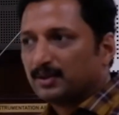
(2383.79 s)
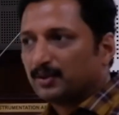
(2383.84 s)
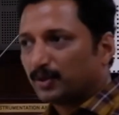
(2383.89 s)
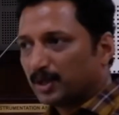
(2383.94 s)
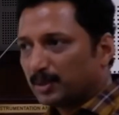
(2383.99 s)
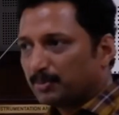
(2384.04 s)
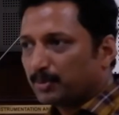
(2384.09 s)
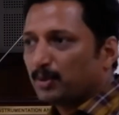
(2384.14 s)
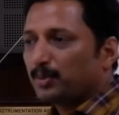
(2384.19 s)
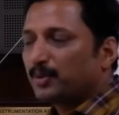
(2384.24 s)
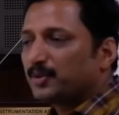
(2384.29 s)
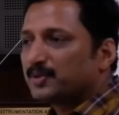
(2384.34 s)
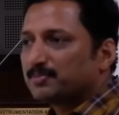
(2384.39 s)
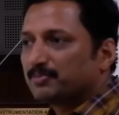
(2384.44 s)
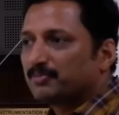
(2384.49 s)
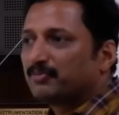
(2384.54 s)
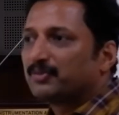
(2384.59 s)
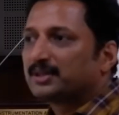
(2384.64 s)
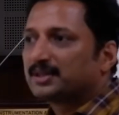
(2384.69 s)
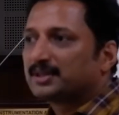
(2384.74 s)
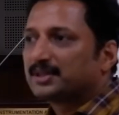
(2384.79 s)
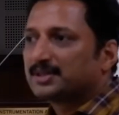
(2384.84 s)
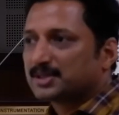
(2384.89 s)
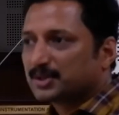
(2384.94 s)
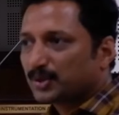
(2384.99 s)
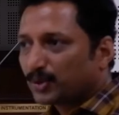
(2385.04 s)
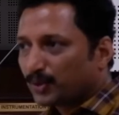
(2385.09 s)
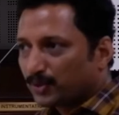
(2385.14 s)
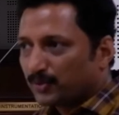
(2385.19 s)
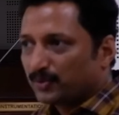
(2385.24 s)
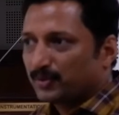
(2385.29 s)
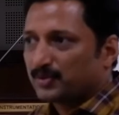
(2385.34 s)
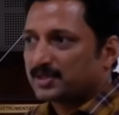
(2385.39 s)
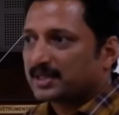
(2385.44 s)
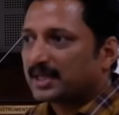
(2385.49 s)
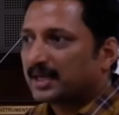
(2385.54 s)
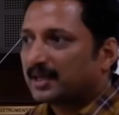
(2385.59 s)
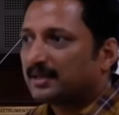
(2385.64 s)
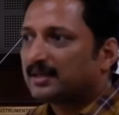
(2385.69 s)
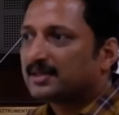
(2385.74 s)
Only problem with the slow
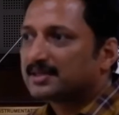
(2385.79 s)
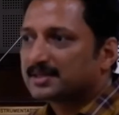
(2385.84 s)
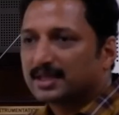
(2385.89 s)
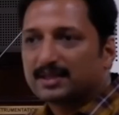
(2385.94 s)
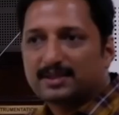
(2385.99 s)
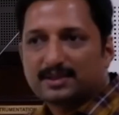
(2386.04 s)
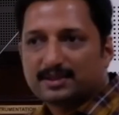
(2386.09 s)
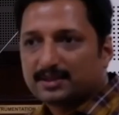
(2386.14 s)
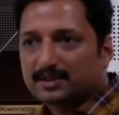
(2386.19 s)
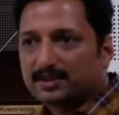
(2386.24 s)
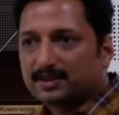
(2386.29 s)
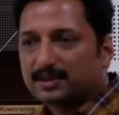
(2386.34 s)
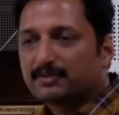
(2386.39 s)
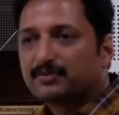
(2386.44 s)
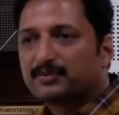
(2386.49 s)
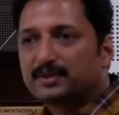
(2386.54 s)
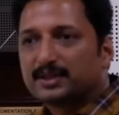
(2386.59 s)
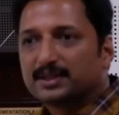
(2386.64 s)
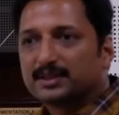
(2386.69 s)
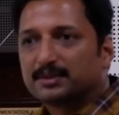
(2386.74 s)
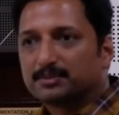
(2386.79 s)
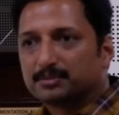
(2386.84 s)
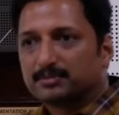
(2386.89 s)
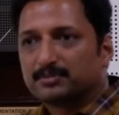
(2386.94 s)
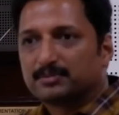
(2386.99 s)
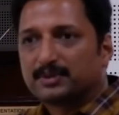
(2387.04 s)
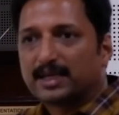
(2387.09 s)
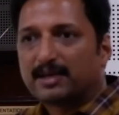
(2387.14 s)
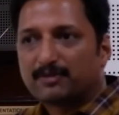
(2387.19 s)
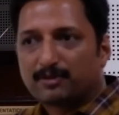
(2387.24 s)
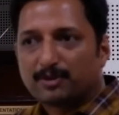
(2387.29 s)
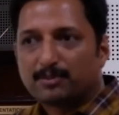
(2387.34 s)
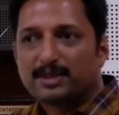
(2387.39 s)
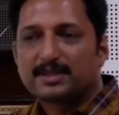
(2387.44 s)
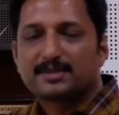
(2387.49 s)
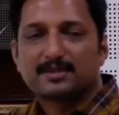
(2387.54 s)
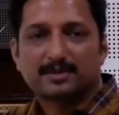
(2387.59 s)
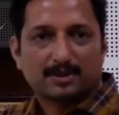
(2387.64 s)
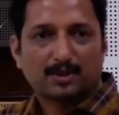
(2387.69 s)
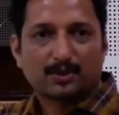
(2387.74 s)
scan is that if the AFM
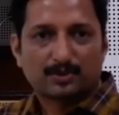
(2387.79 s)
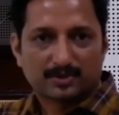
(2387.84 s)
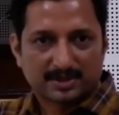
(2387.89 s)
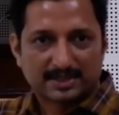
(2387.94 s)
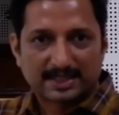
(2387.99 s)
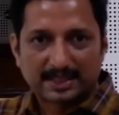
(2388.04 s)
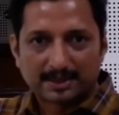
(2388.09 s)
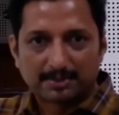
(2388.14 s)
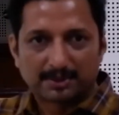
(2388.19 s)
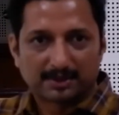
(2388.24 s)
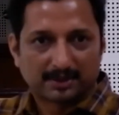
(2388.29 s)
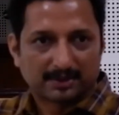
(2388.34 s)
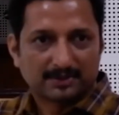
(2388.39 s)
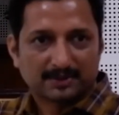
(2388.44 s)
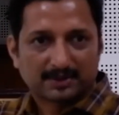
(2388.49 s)
is not stable,